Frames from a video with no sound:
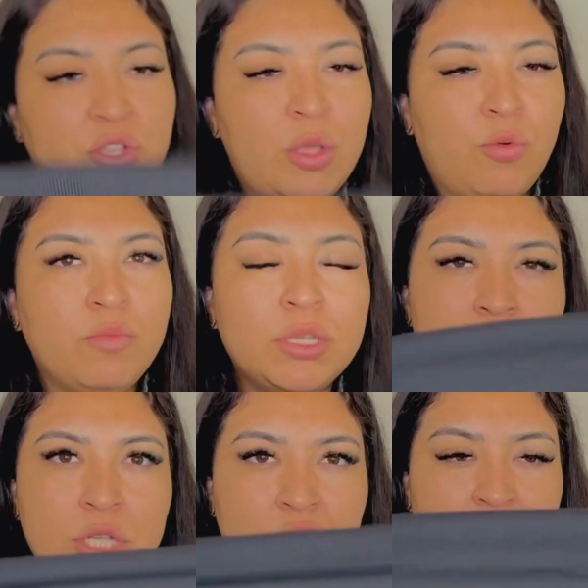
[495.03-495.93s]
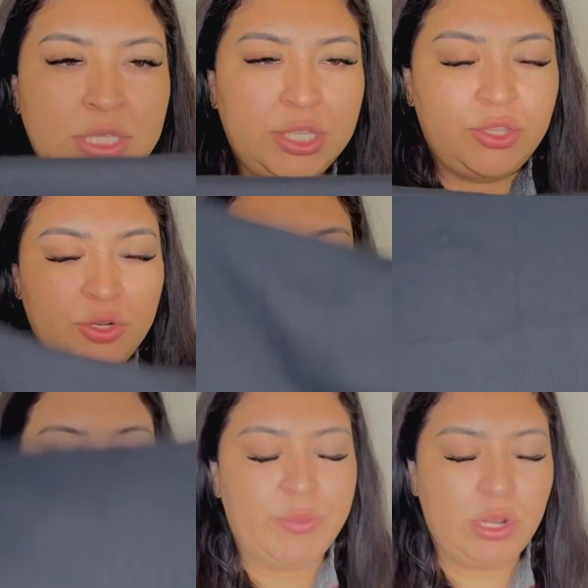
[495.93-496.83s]
it won't be so
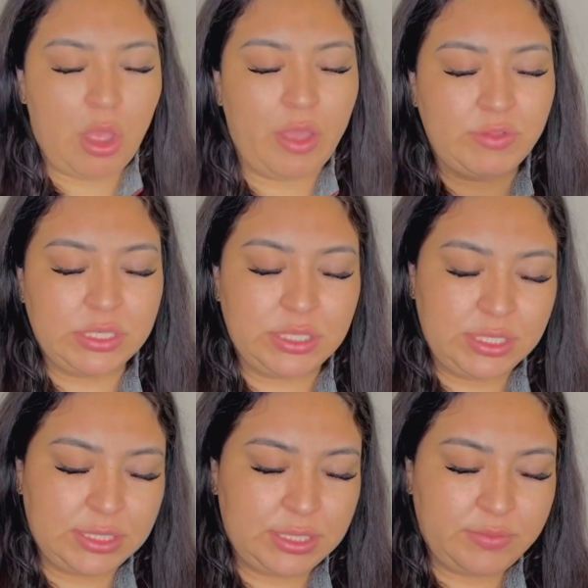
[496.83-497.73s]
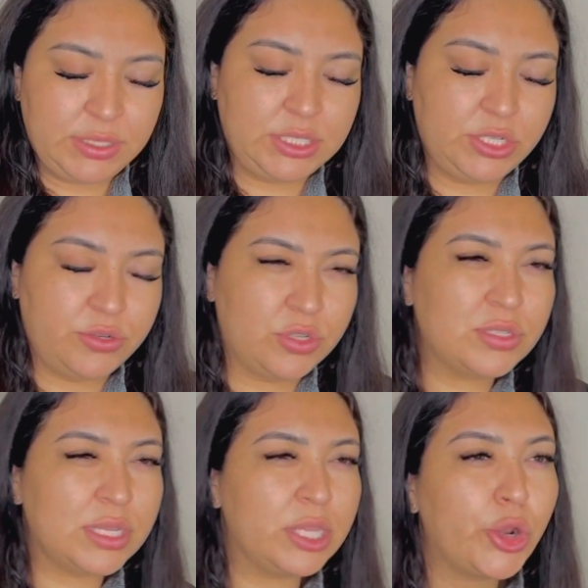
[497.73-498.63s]
see-through. I mean, obviously the
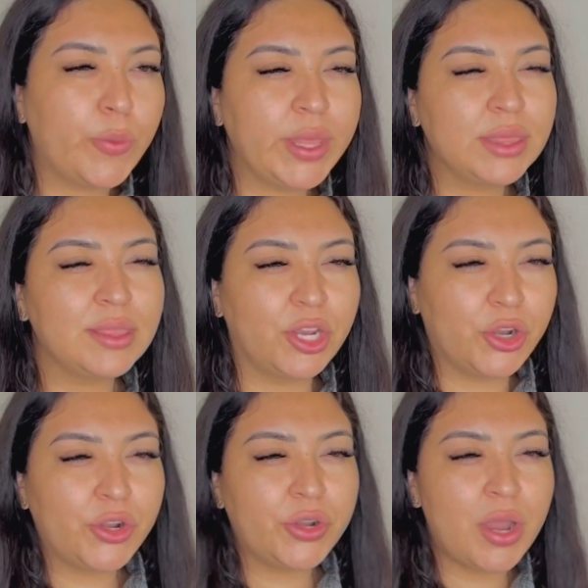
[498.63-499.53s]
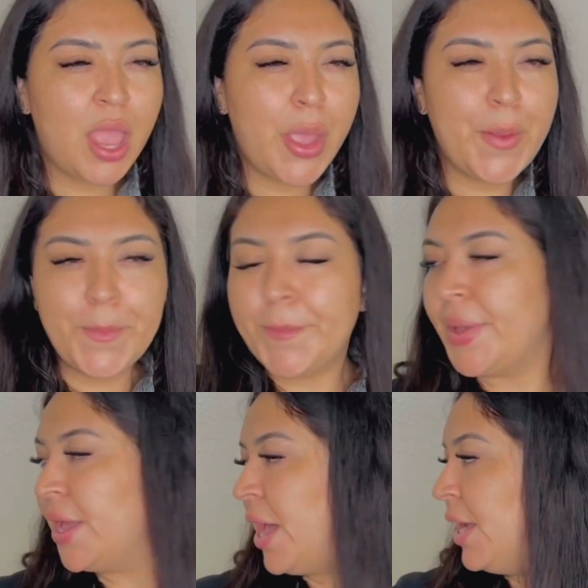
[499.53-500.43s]
material's a little bit thinner,
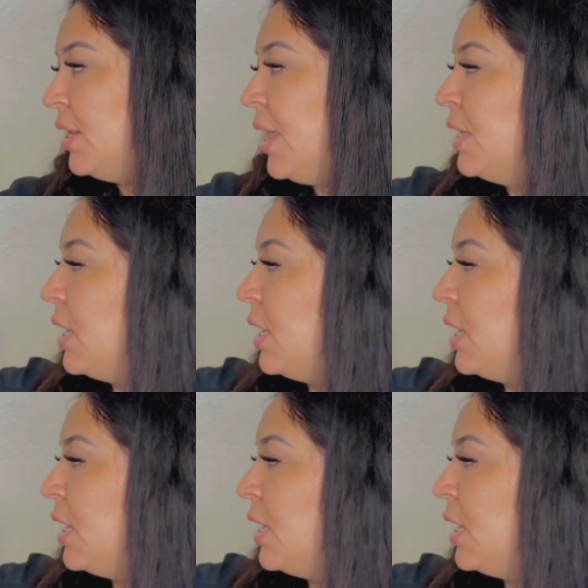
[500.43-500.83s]
but I like